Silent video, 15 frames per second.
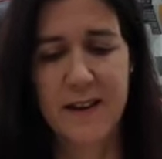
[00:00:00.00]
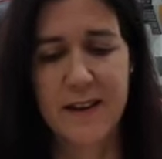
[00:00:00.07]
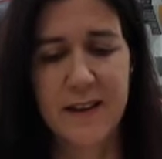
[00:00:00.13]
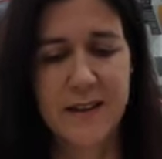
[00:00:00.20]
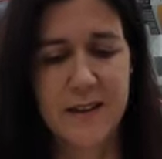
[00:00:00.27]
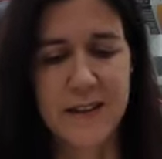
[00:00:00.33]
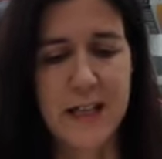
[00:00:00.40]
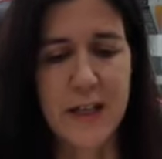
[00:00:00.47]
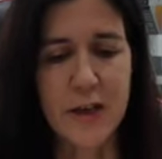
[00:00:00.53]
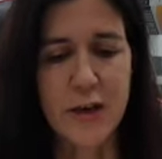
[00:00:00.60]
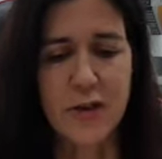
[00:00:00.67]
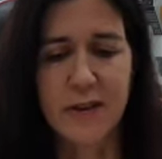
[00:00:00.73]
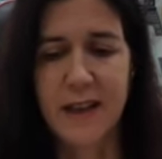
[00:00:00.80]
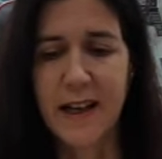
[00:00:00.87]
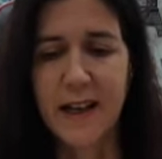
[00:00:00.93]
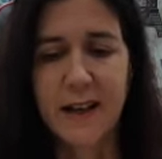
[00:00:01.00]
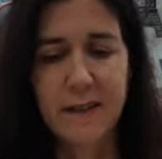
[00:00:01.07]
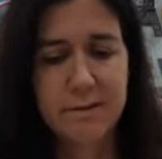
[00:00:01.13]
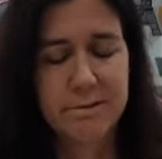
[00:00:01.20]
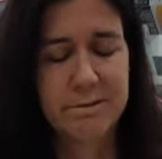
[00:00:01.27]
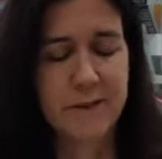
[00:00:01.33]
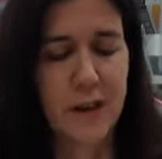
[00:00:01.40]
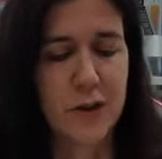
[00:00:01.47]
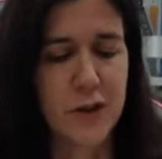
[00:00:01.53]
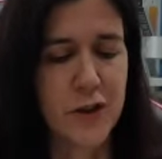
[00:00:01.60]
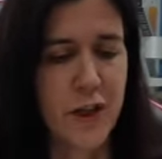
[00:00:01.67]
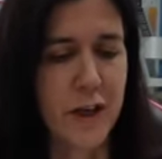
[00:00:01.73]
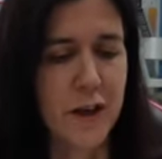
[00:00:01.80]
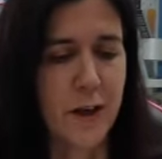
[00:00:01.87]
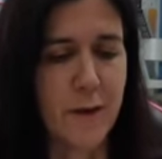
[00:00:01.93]
It's literally, I'll
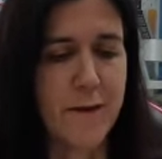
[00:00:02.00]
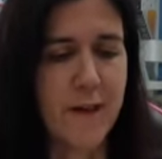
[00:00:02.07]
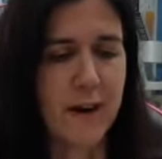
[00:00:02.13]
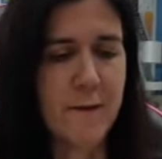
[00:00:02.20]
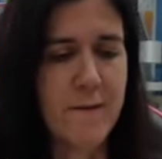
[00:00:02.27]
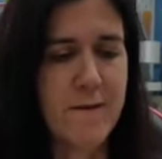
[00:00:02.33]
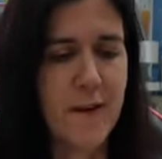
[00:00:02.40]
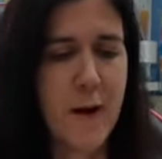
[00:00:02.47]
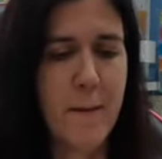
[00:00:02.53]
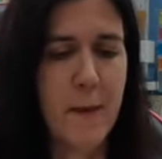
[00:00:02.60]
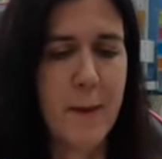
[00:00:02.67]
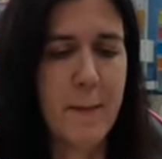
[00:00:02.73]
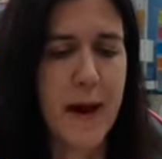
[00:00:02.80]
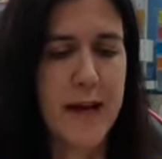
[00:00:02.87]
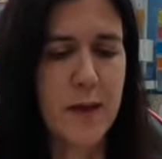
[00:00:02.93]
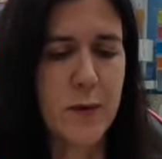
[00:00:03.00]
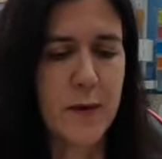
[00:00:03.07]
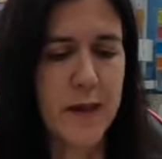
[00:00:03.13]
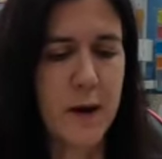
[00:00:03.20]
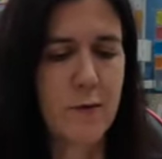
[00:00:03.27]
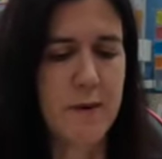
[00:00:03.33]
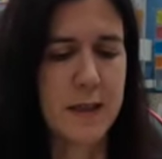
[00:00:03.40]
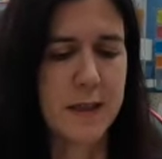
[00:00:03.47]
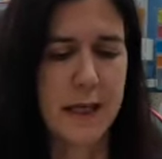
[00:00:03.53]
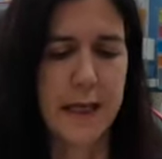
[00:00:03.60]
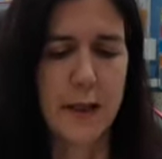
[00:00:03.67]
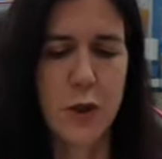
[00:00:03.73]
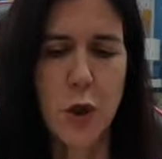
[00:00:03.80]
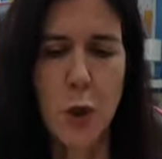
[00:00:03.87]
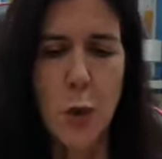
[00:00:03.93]
show you if I can find my page without
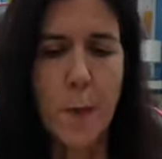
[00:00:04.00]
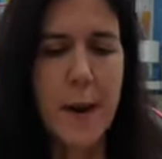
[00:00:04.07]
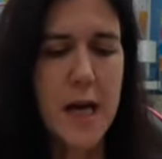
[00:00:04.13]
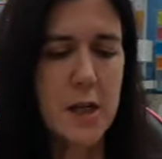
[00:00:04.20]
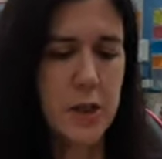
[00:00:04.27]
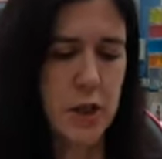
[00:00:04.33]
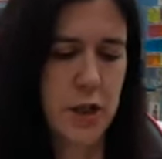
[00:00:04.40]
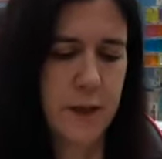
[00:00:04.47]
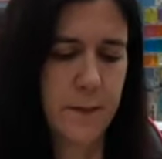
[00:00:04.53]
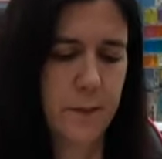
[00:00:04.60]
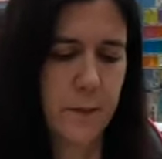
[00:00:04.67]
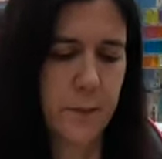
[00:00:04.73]
rustling too much.